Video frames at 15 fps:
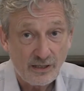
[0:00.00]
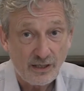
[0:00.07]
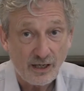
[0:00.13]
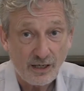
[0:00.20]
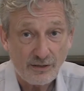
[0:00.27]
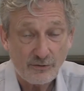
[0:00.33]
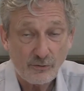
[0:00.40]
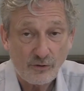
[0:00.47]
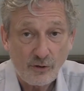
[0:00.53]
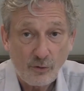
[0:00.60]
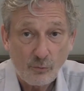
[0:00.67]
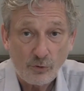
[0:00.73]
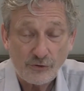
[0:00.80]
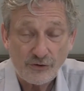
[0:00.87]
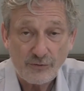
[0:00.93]
And
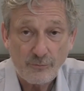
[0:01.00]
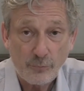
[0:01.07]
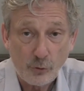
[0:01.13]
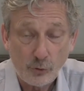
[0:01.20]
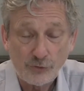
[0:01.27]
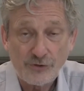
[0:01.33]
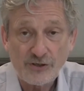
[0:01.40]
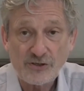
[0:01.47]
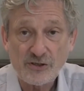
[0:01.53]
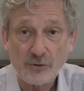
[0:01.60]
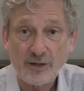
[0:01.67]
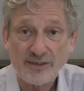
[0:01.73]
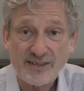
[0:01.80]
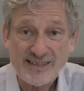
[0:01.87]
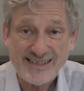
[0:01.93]
what's important is to
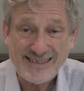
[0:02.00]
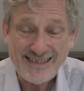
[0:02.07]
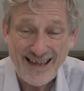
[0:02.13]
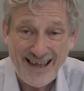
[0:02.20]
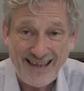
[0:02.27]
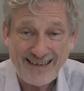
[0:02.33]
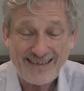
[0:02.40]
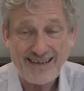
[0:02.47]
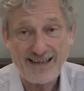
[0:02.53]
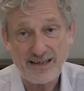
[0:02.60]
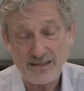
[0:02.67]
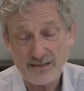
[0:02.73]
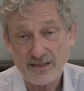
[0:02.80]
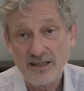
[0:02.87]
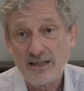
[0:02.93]
understand
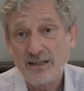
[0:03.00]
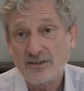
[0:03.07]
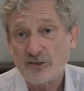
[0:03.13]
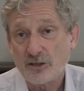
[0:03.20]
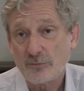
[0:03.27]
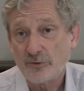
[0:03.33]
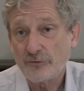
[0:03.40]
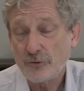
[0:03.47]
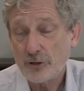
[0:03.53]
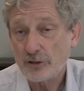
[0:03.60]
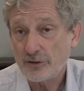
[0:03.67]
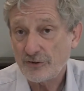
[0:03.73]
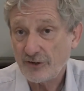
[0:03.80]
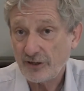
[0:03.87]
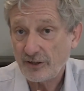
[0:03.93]
that in terms of
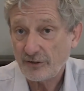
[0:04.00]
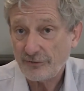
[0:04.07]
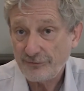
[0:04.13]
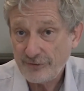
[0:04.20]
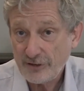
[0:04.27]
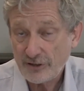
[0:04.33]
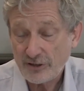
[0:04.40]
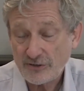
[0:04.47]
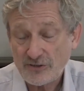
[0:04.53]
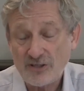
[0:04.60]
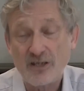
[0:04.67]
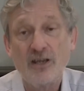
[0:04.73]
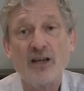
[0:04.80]
neuroscience first,